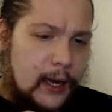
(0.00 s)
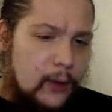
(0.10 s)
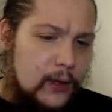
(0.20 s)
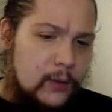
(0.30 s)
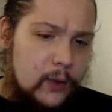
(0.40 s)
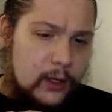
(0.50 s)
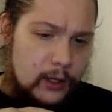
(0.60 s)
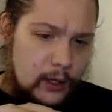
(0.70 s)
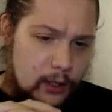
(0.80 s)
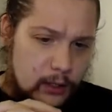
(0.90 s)
"I want to
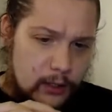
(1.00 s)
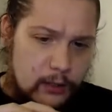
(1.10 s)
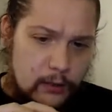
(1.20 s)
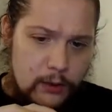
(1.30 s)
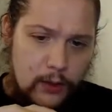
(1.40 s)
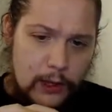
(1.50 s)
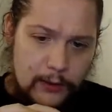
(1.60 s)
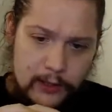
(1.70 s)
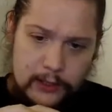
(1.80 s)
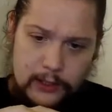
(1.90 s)
work. You know
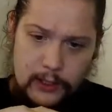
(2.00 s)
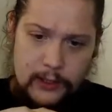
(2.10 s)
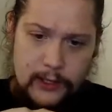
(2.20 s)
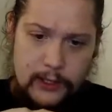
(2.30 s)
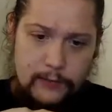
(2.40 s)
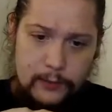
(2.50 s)
how things are there."